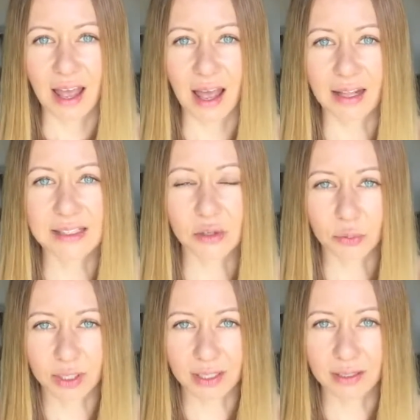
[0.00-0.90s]
a
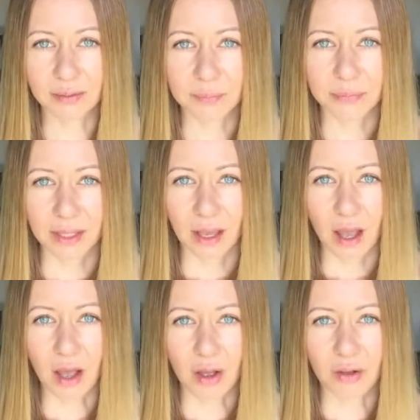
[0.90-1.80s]
degree
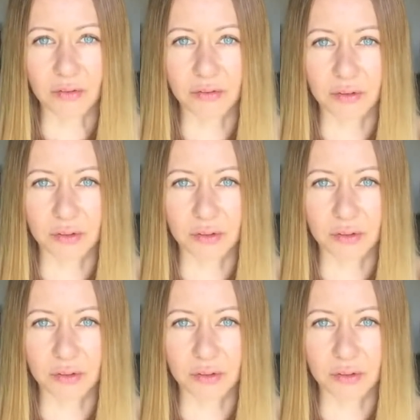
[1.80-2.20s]
of